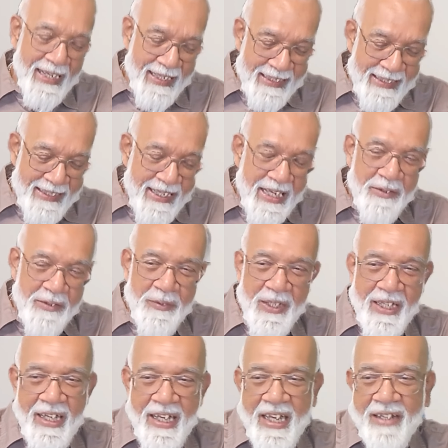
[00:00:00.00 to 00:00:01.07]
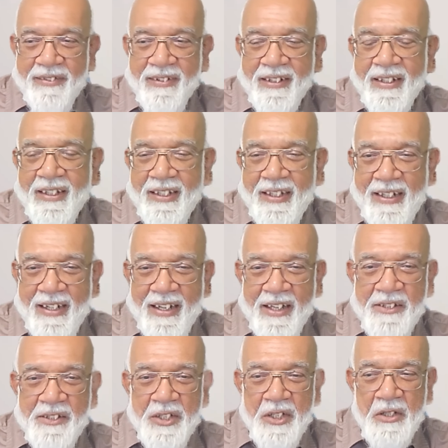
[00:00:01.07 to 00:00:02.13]
and then we live
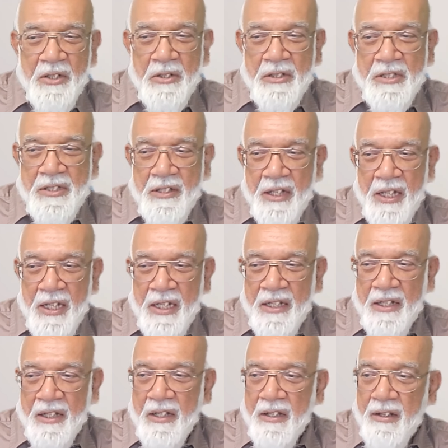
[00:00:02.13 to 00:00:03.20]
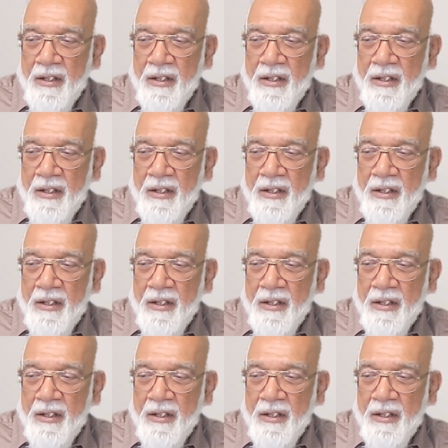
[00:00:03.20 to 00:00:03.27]
continuously,